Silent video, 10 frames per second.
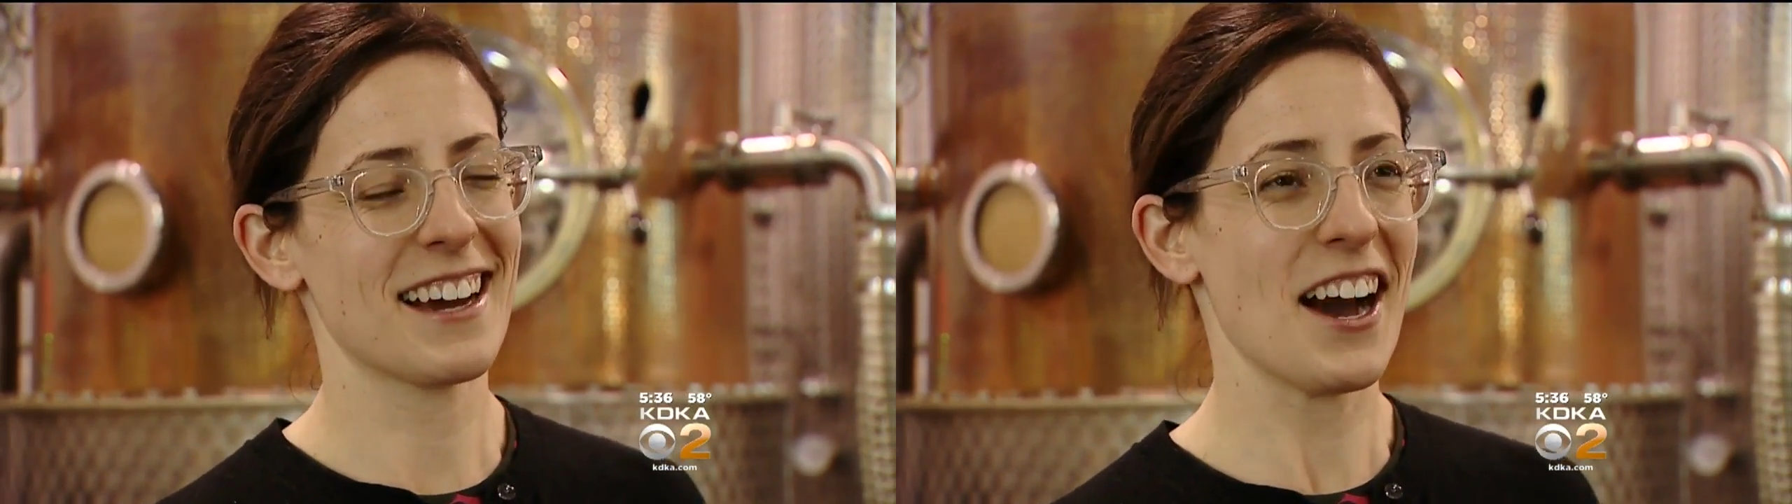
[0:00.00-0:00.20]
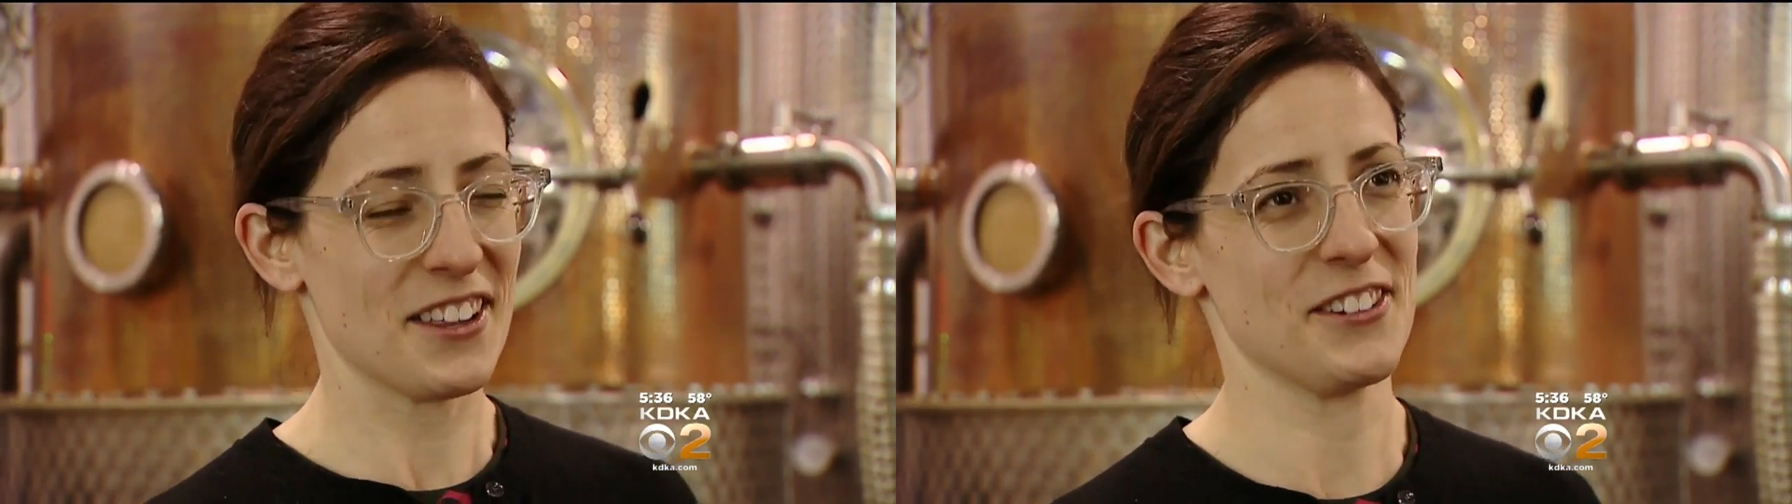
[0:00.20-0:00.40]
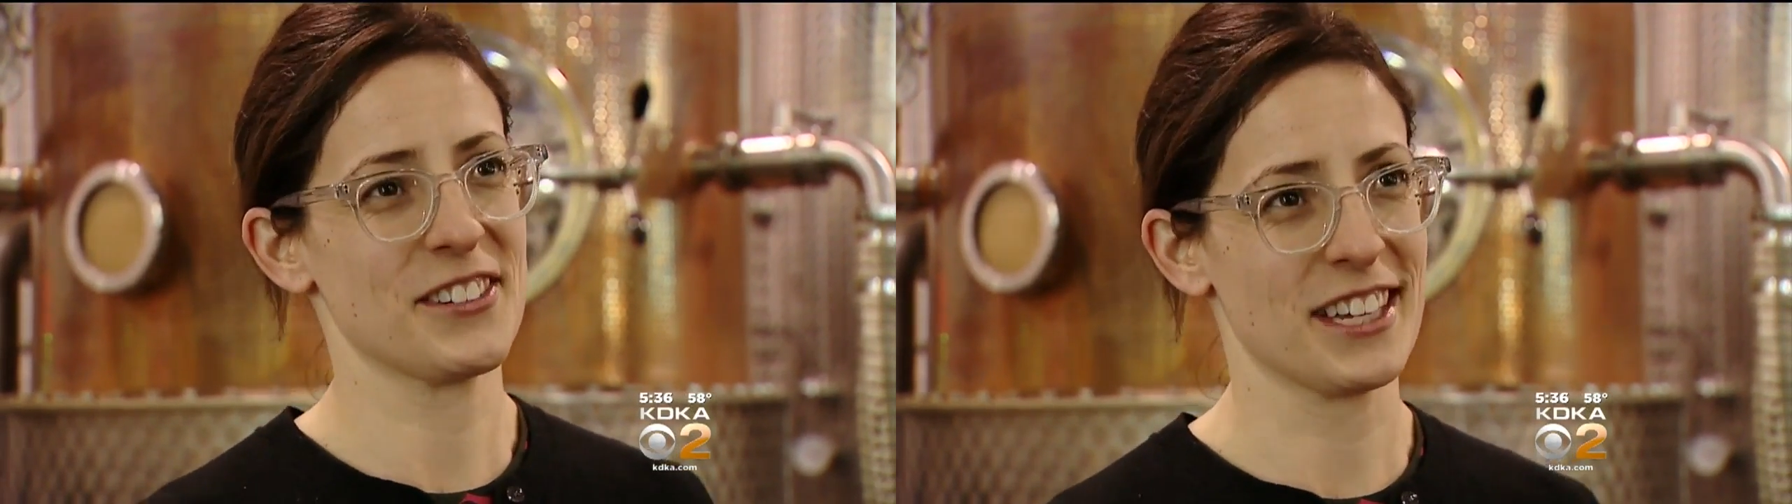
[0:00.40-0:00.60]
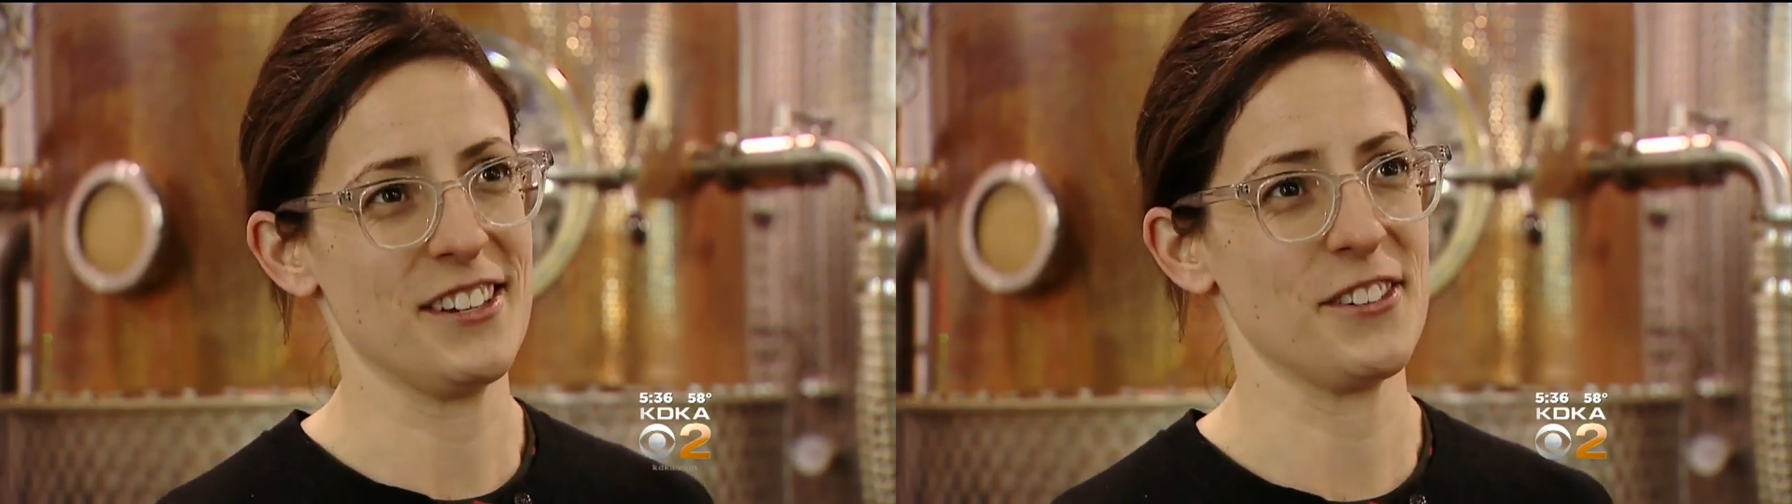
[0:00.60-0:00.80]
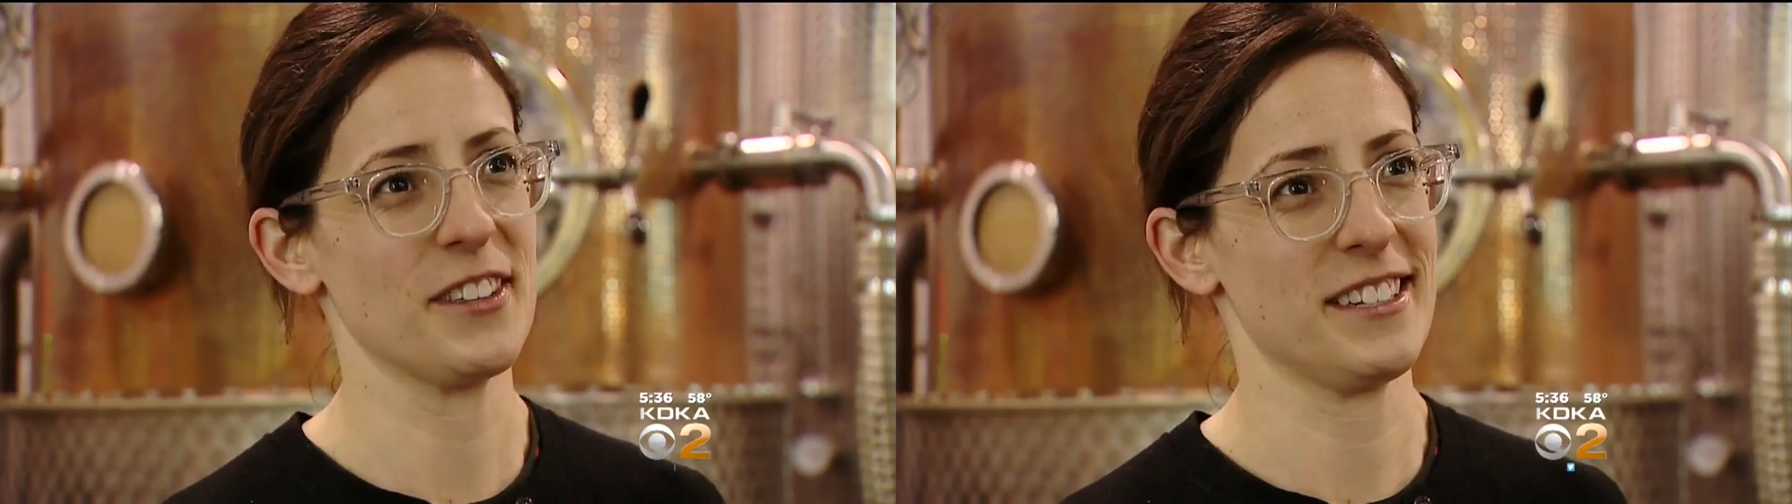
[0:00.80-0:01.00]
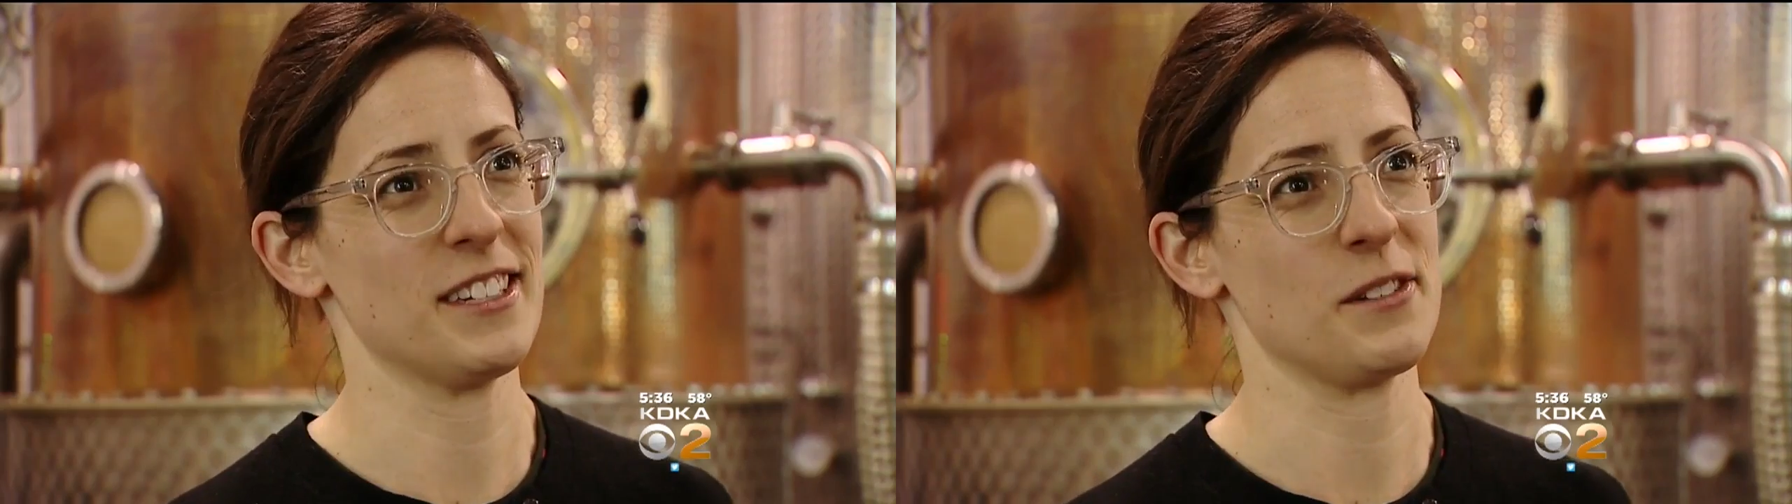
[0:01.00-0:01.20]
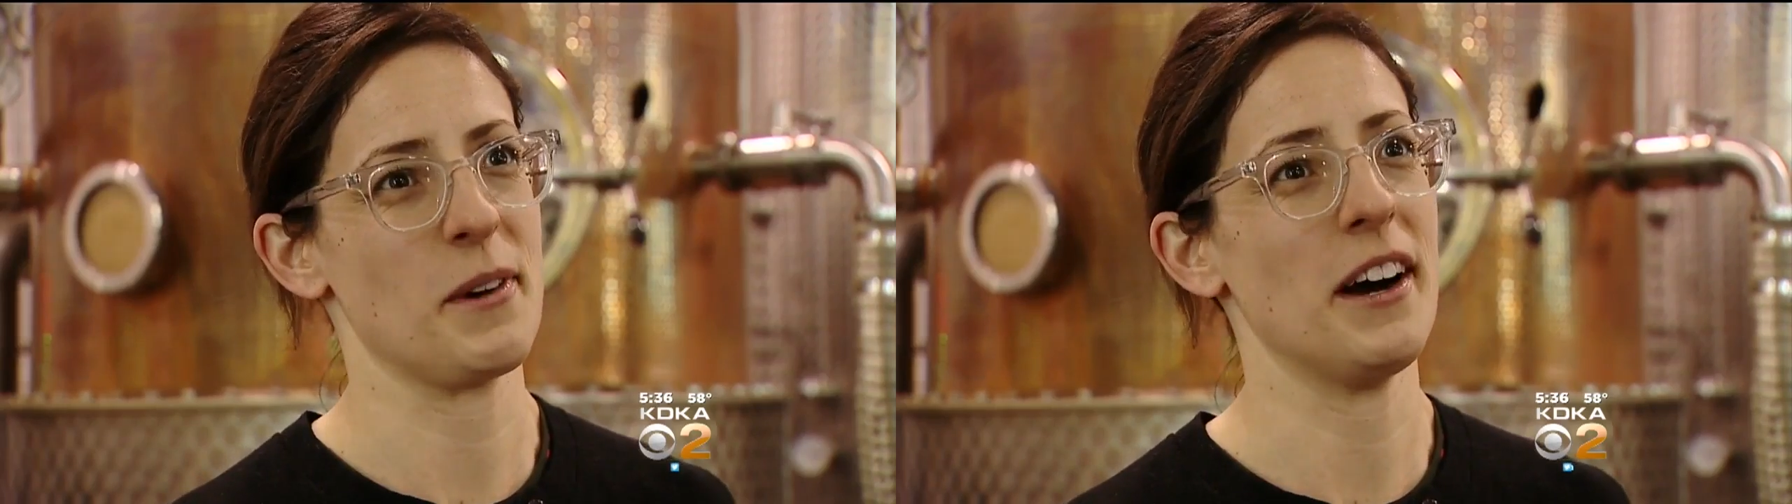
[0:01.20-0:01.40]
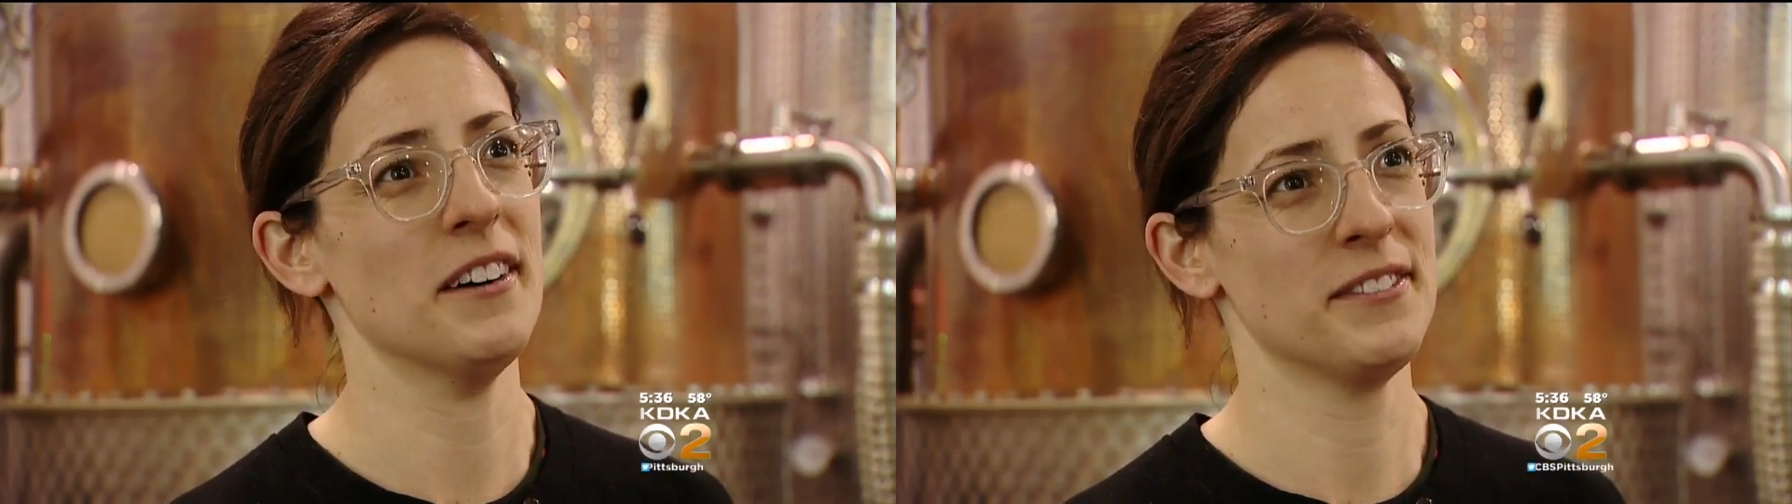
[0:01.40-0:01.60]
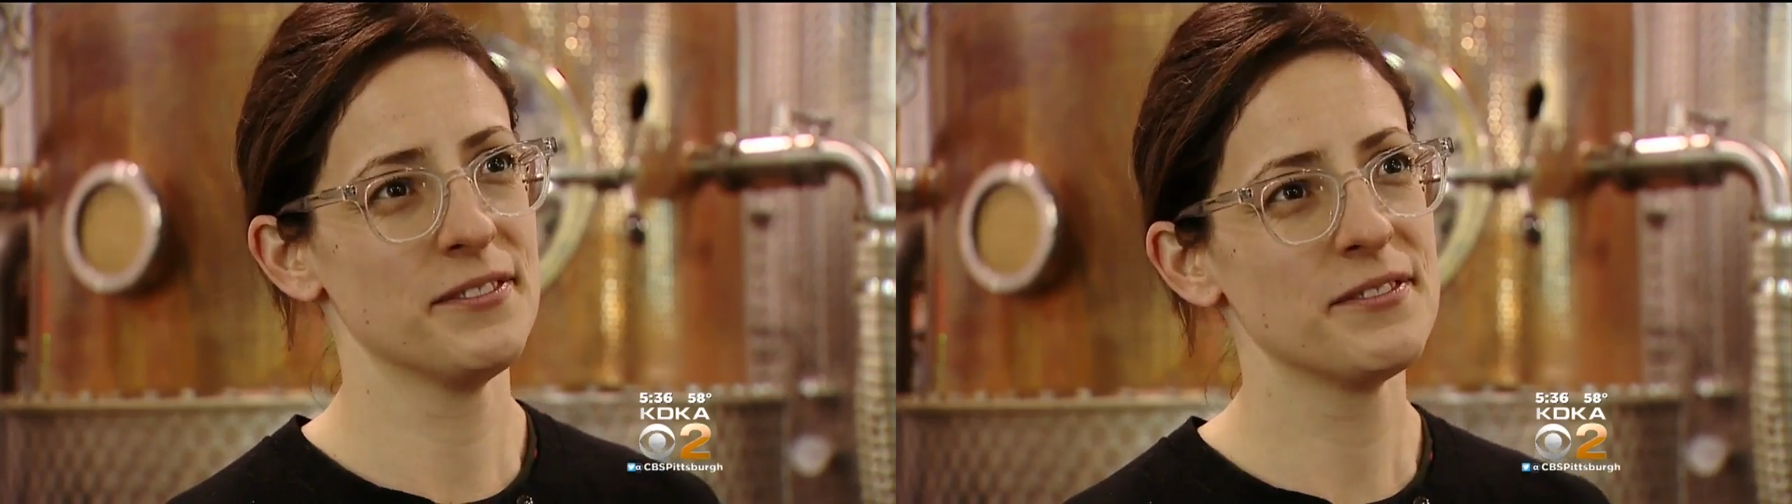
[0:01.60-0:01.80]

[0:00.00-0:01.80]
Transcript: others can do this as well.